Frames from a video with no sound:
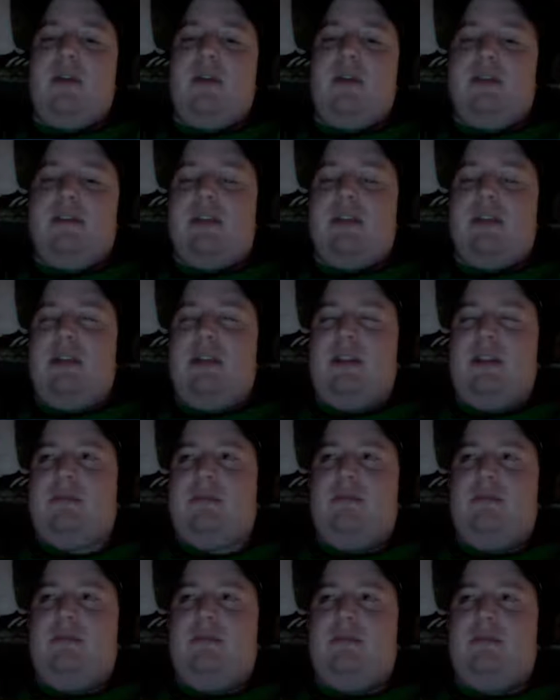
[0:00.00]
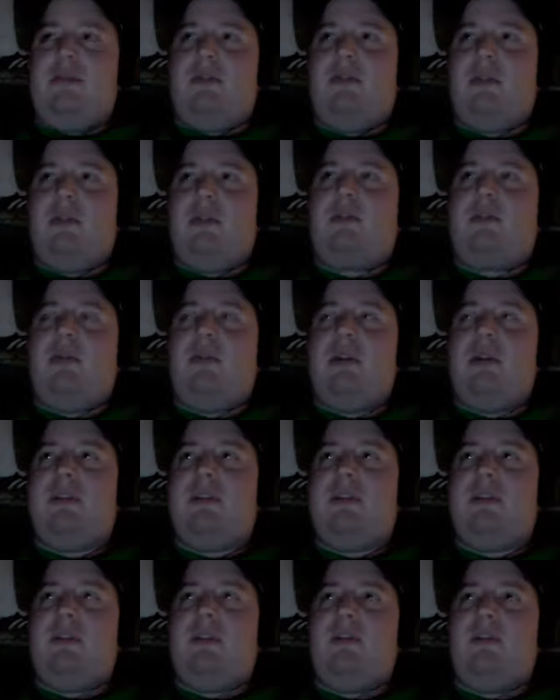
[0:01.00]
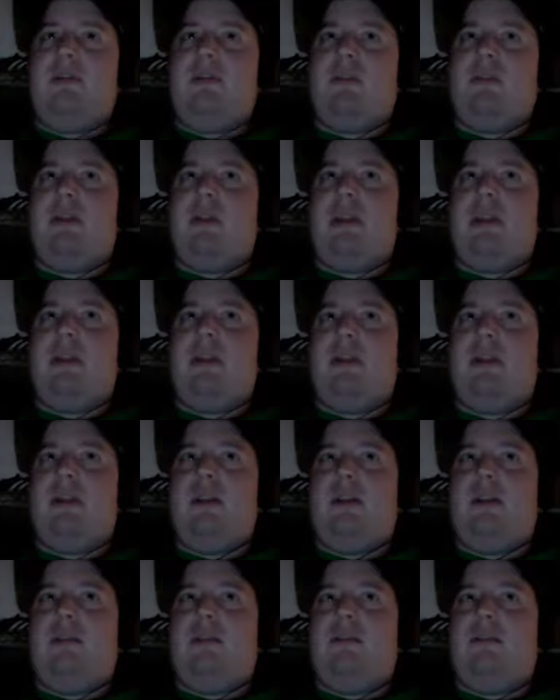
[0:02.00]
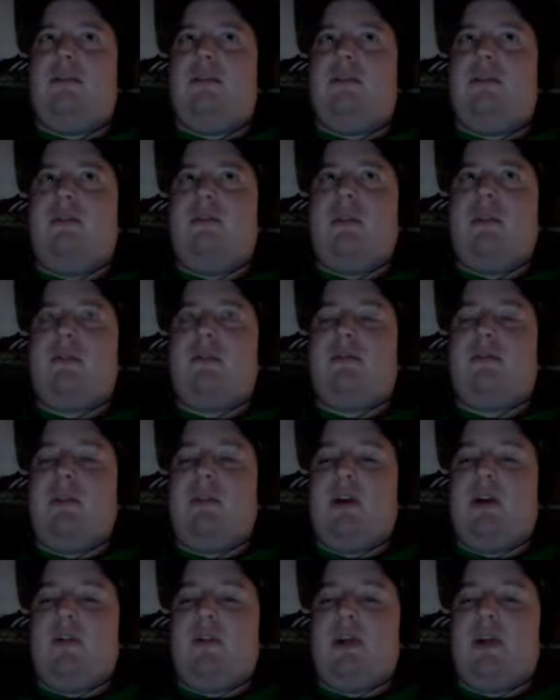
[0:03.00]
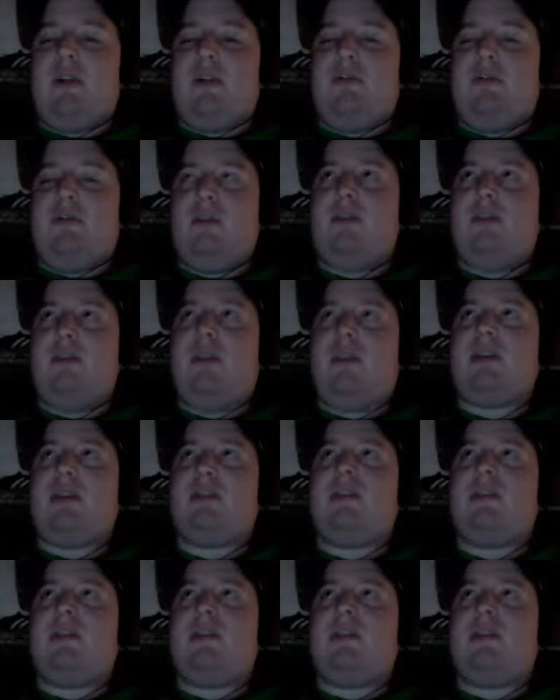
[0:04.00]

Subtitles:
It's to Mark's point, it's you're right. It is you have to figure out a way to fill your roster.